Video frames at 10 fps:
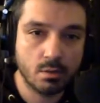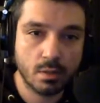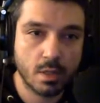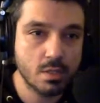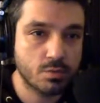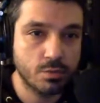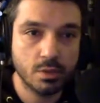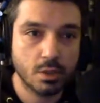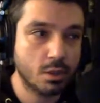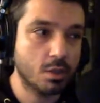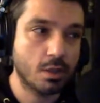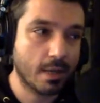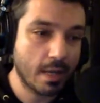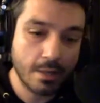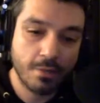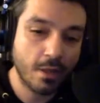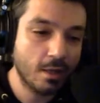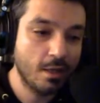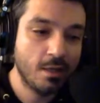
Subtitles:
Like he's really good. Like I think